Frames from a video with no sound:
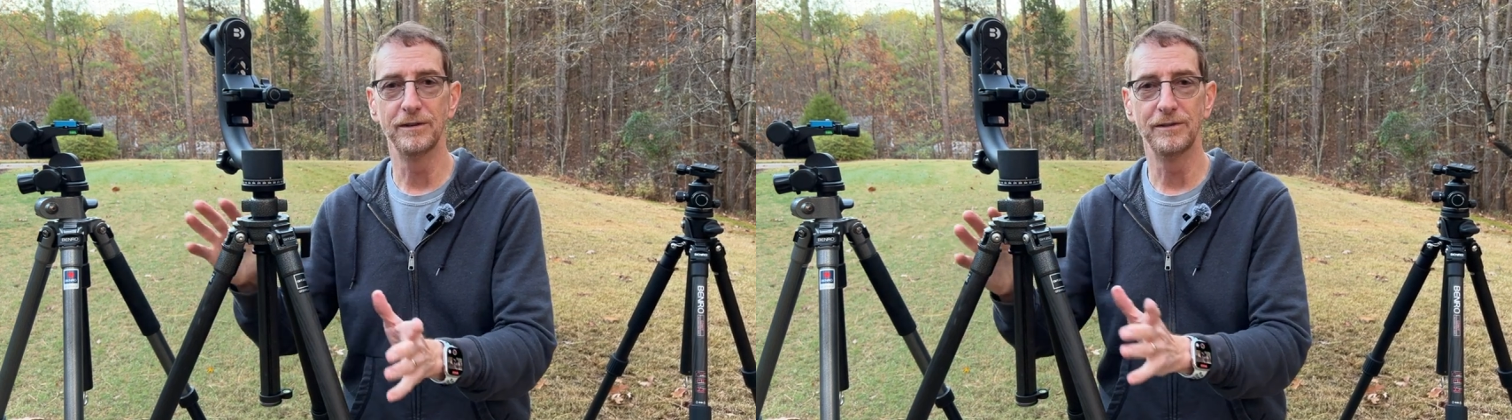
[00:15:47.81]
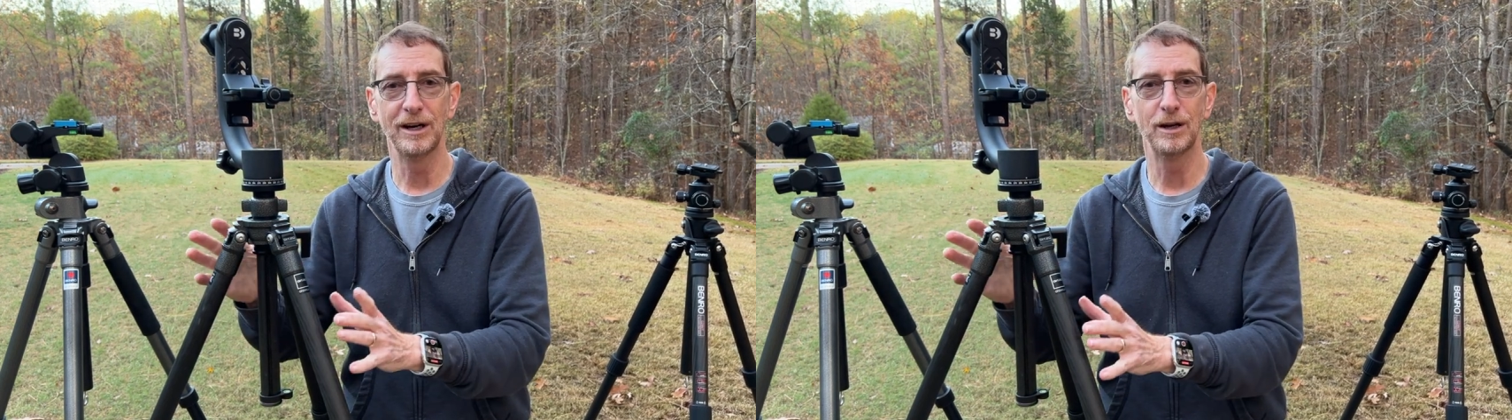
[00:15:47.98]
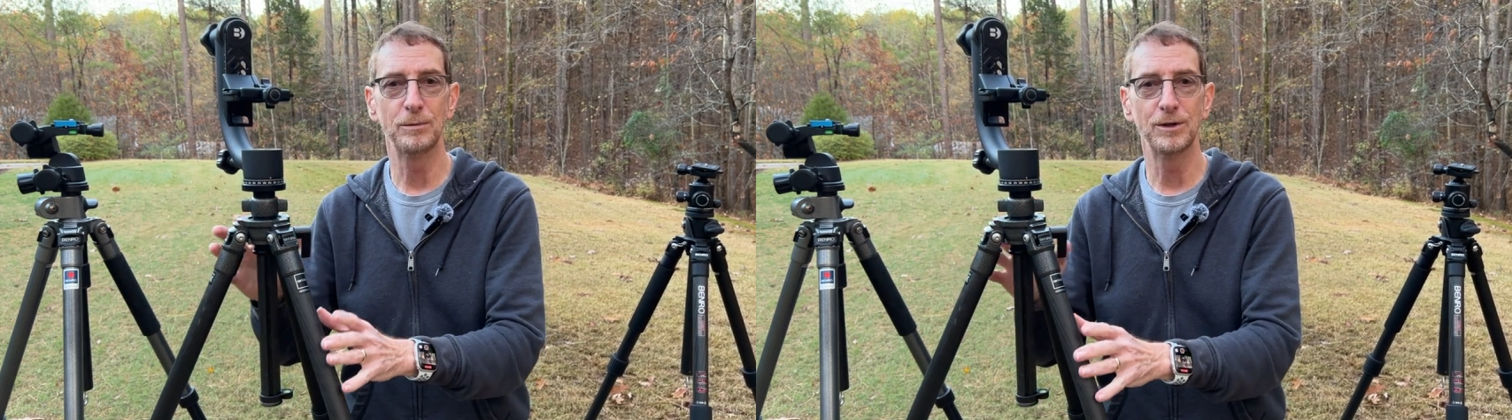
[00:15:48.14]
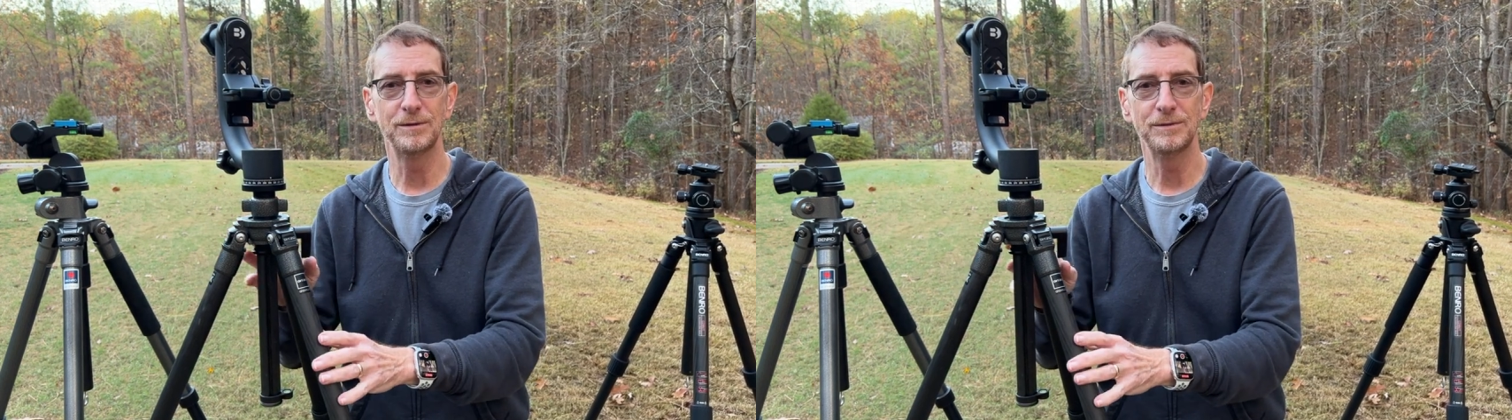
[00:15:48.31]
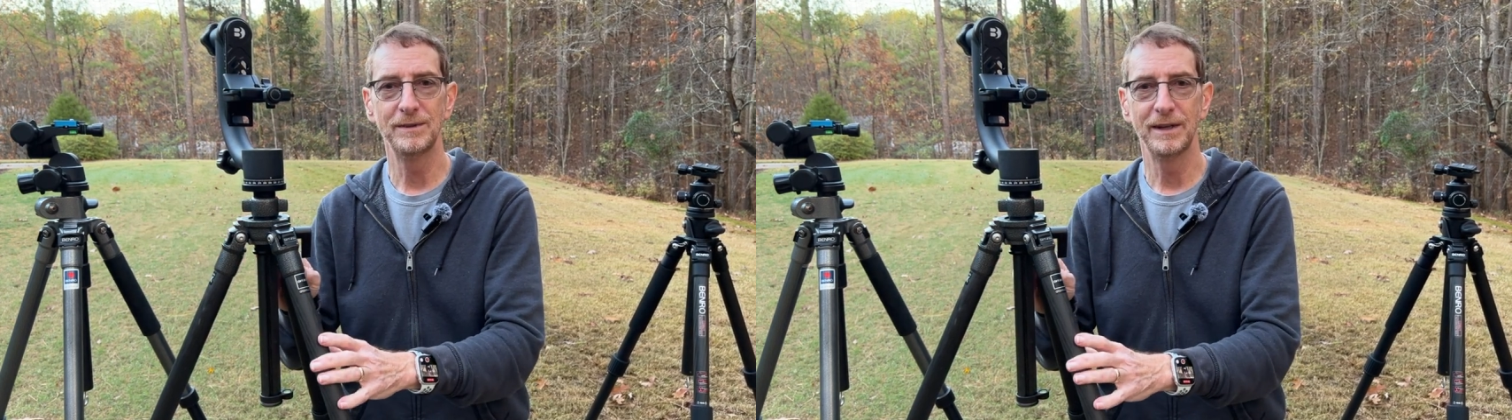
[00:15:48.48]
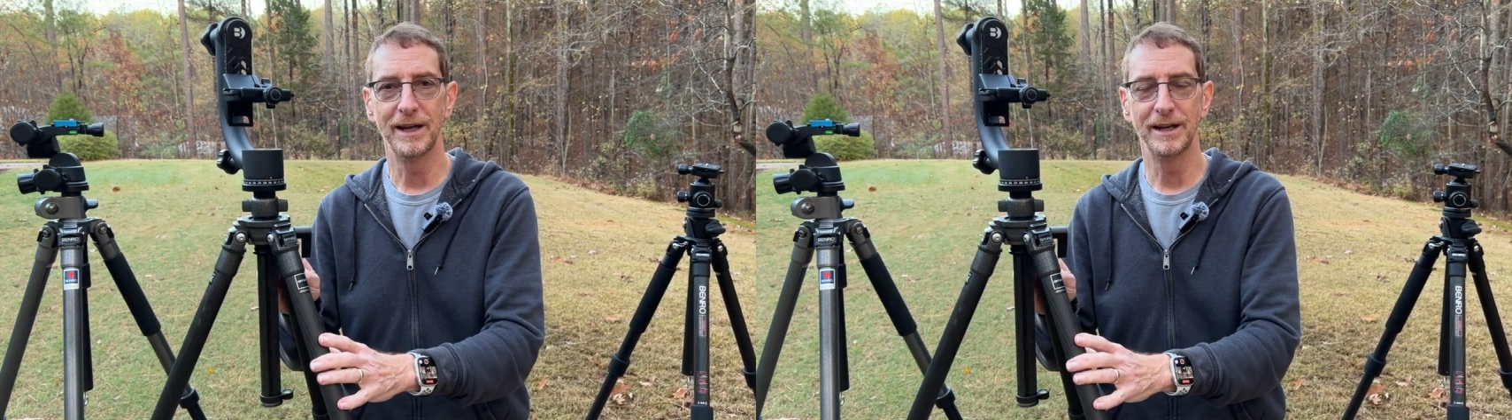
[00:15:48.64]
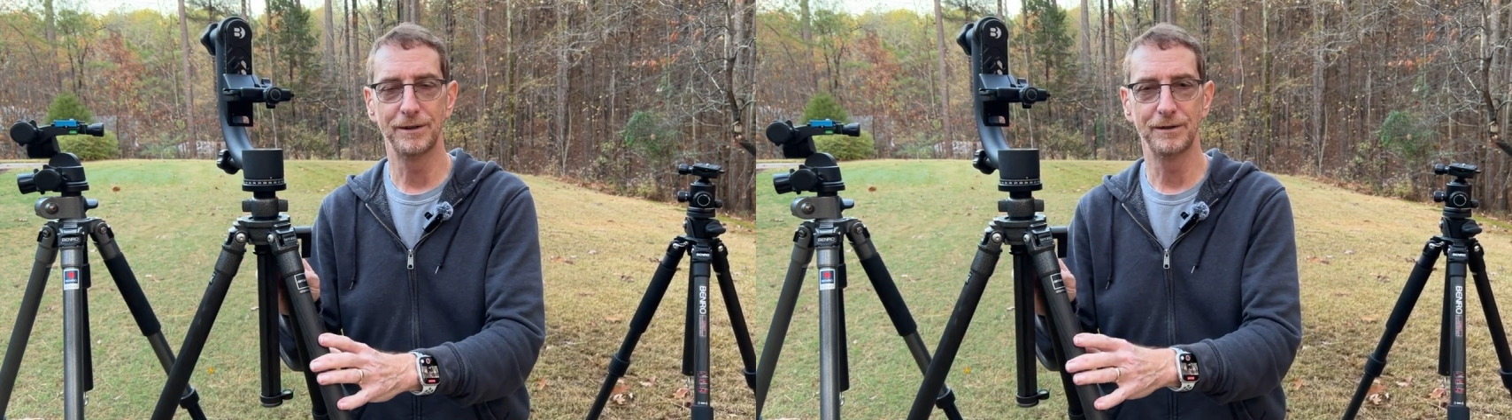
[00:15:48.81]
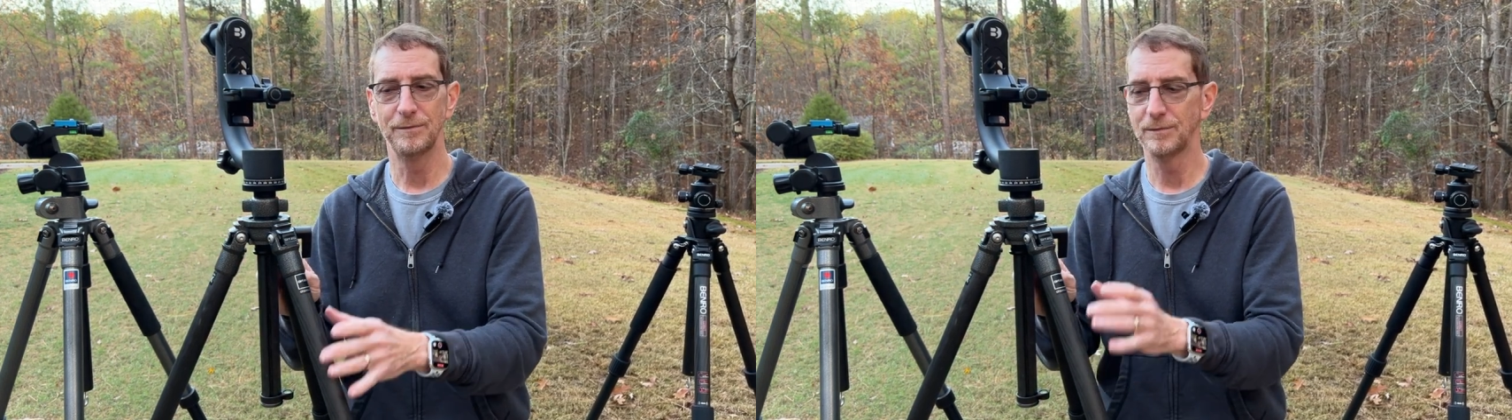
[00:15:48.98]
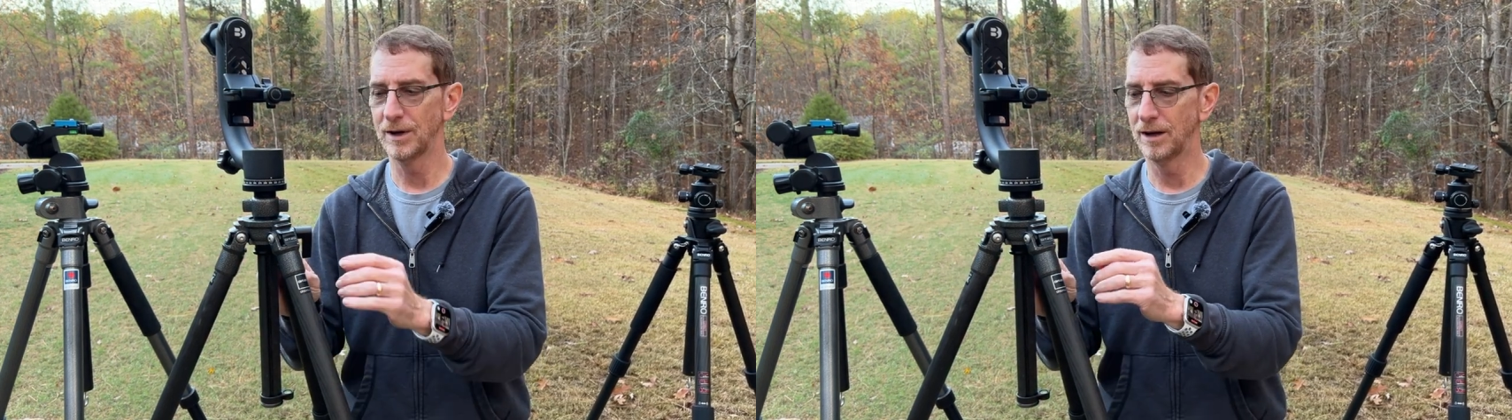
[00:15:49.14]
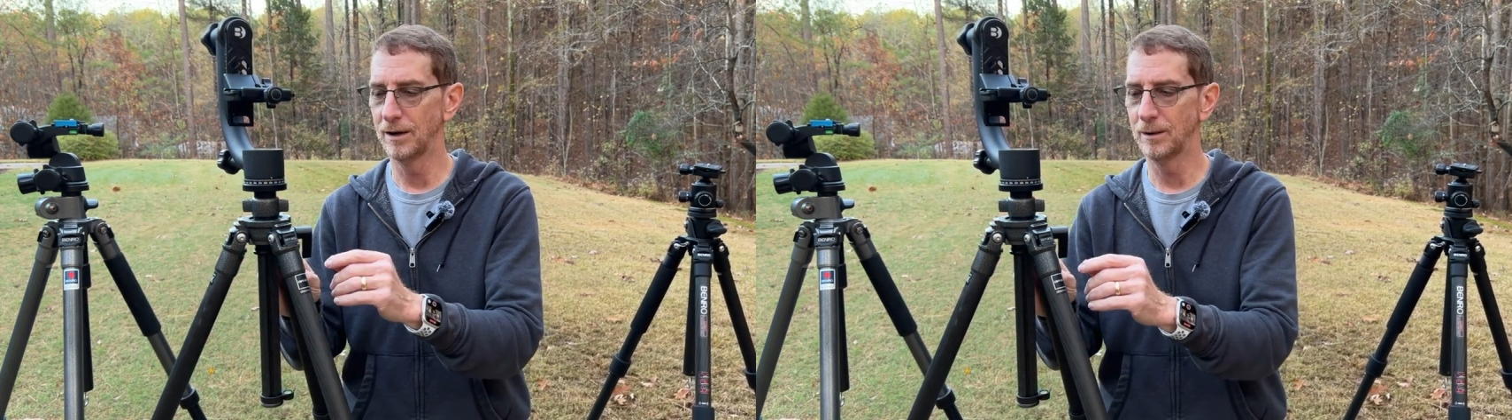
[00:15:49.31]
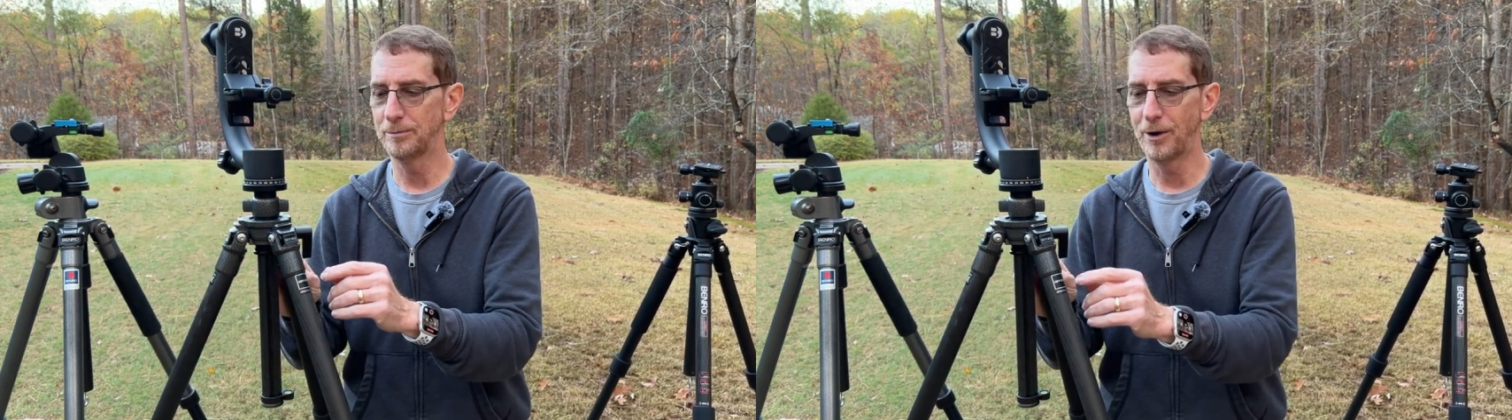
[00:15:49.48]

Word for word: available and uh,